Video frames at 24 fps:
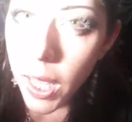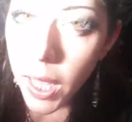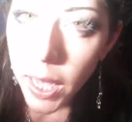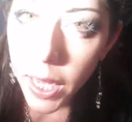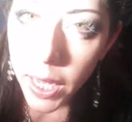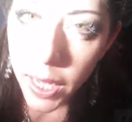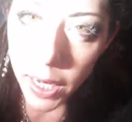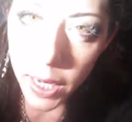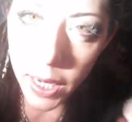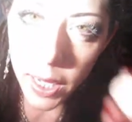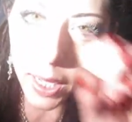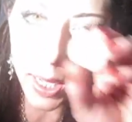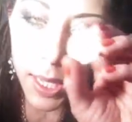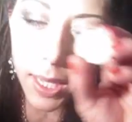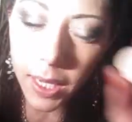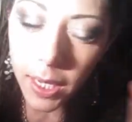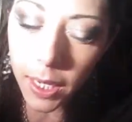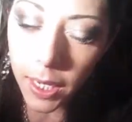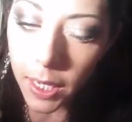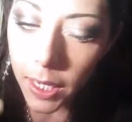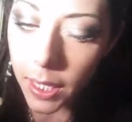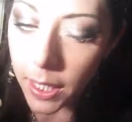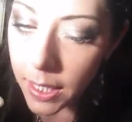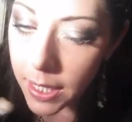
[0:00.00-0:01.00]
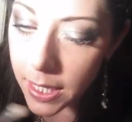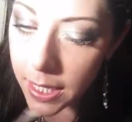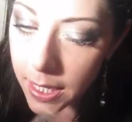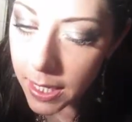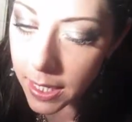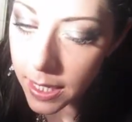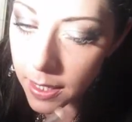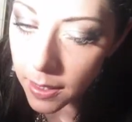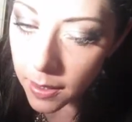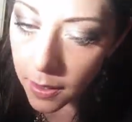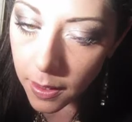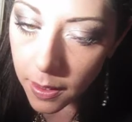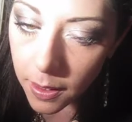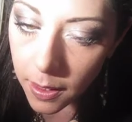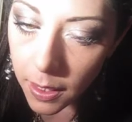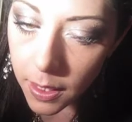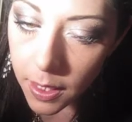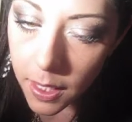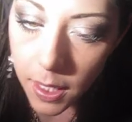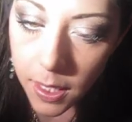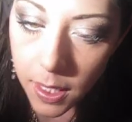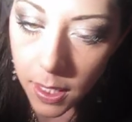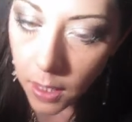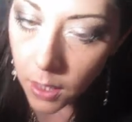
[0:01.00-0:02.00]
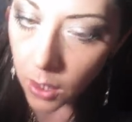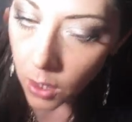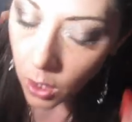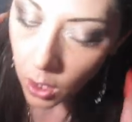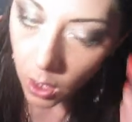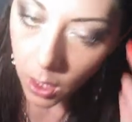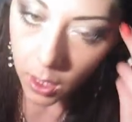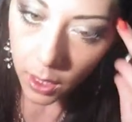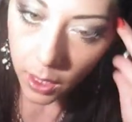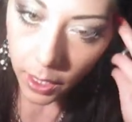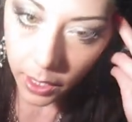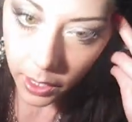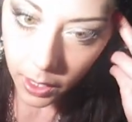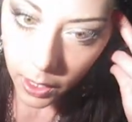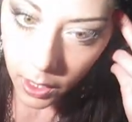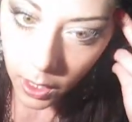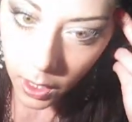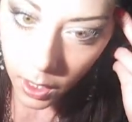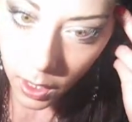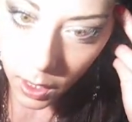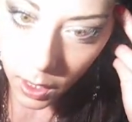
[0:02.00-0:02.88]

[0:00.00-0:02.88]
it still doesn't look like